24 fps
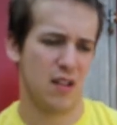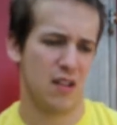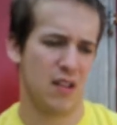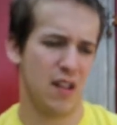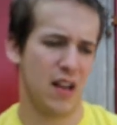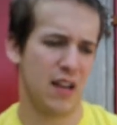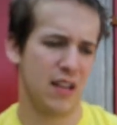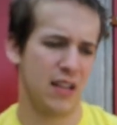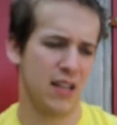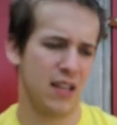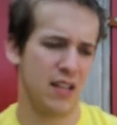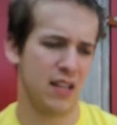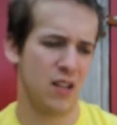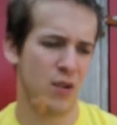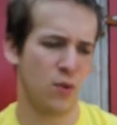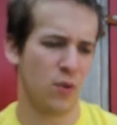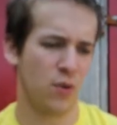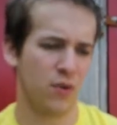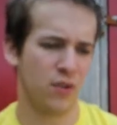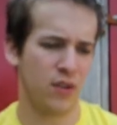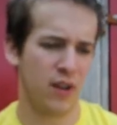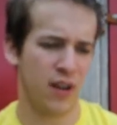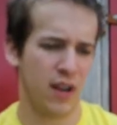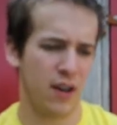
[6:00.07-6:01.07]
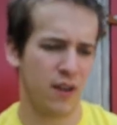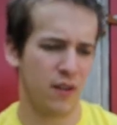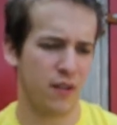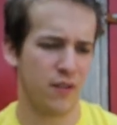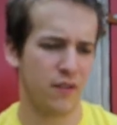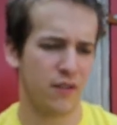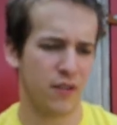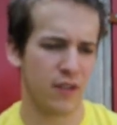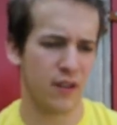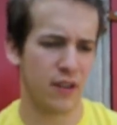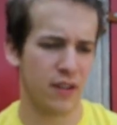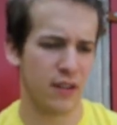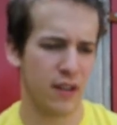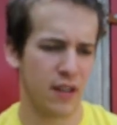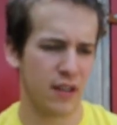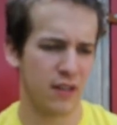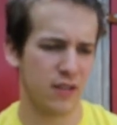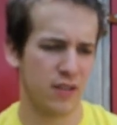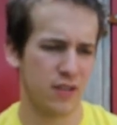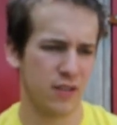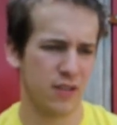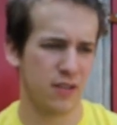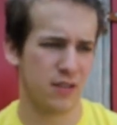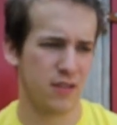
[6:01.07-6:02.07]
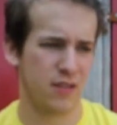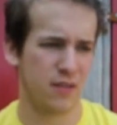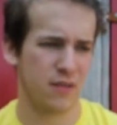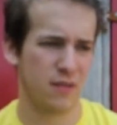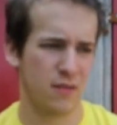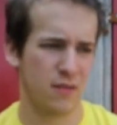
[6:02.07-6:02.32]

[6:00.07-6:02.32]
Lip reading: like any ordinary friend, I just